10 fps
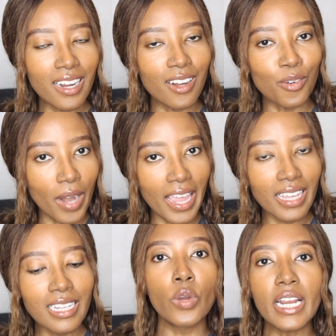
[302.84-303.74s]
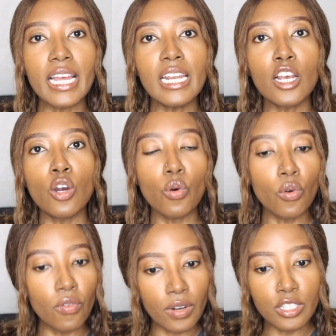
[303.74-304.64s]
here, right? We're gonna go
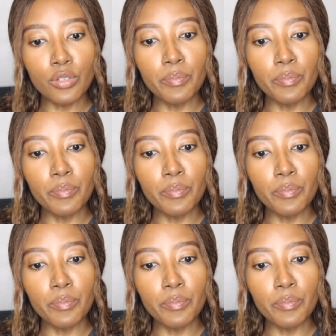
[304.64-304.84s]
over to